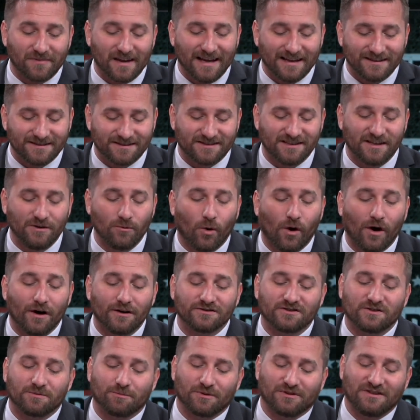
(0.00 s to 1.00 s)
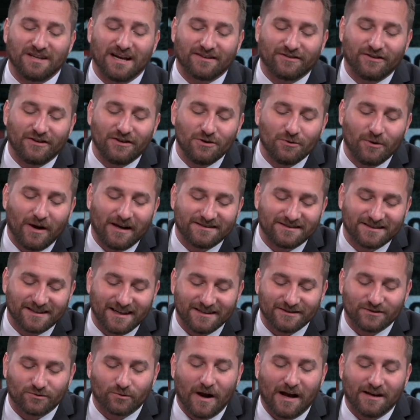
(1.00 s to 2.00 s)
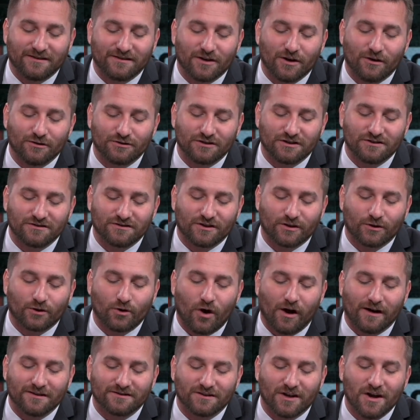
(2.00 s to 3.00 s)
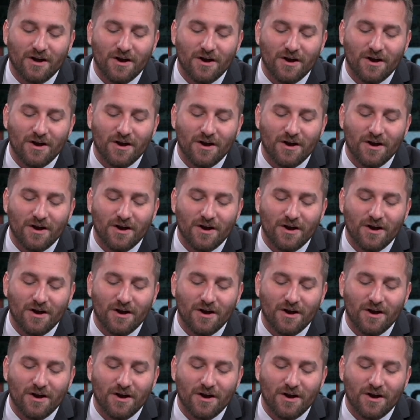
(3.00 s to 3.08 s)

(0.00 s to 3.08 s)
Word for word: seawalls to protect the U S against rising oceans could cost